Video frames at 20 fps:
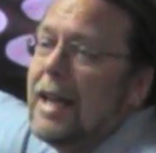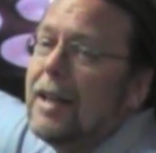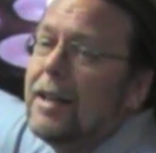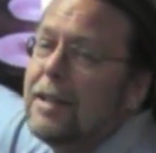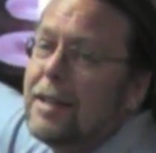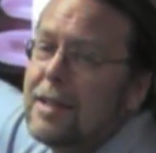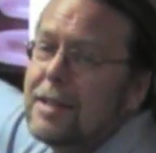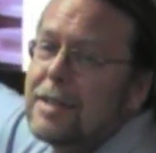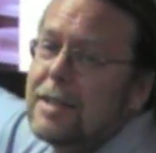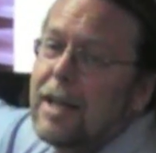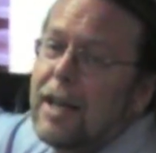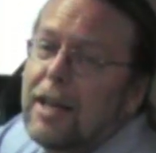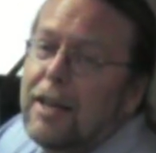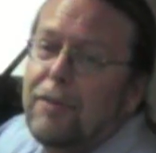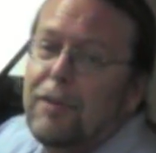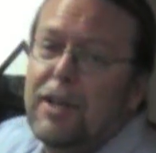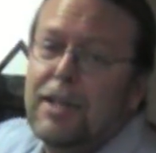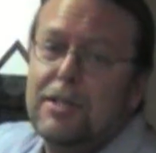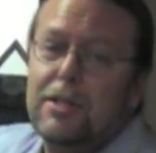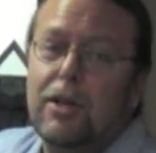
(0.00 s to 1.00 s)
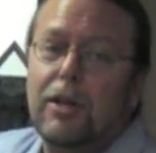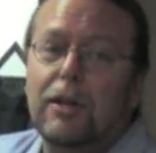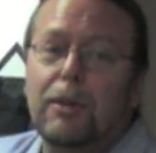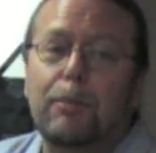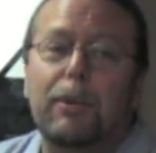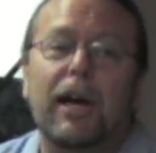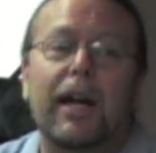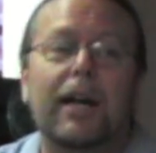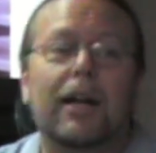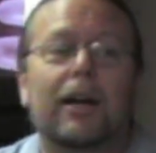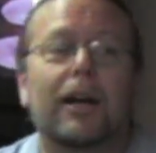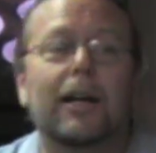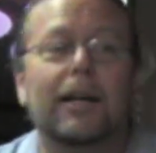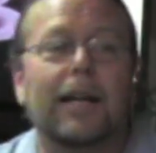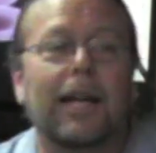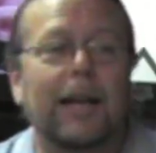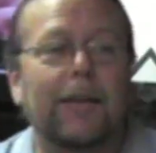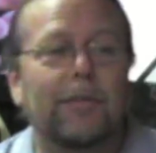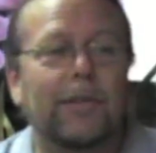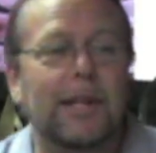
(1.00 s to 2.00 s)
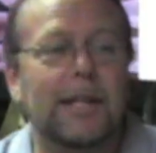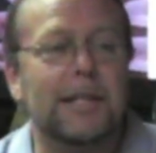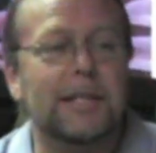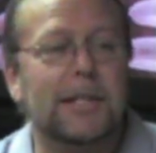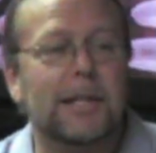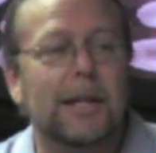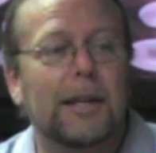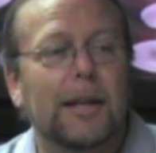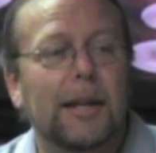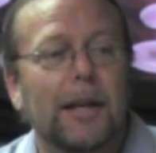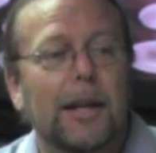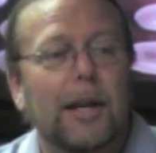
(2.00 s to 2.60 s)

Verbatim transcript: dent inside of it? It's called a biconcave disc,